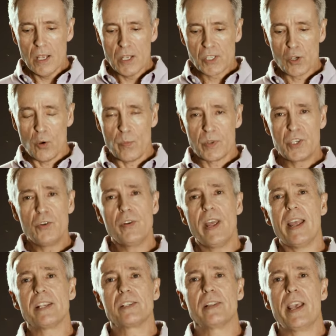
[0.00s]
So 2
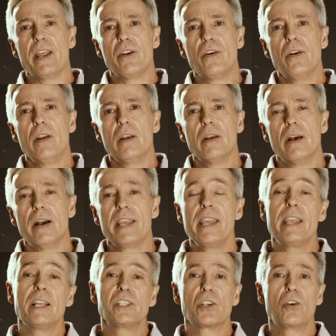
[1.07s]
days later, he
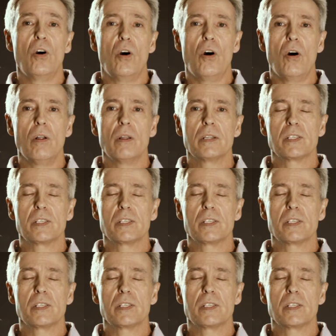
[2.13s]
gets a call,